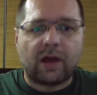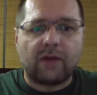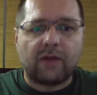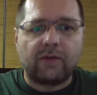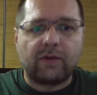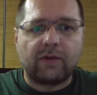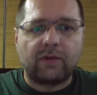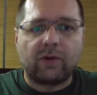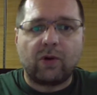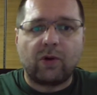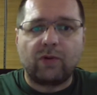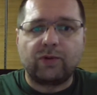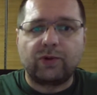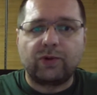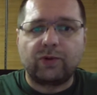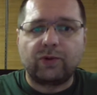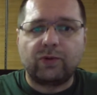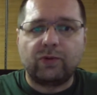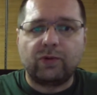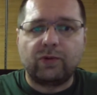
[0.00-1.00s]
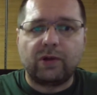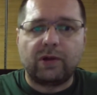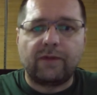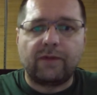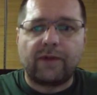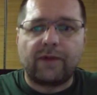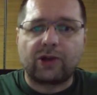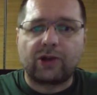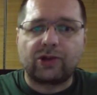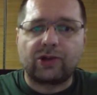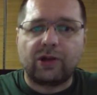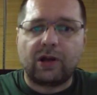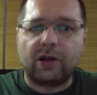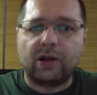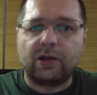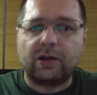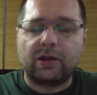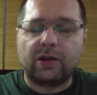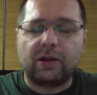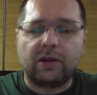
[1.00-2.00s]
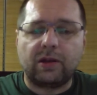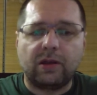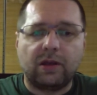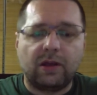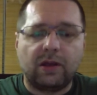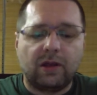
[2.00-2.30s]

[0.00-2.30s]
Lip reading: I will go through the functionality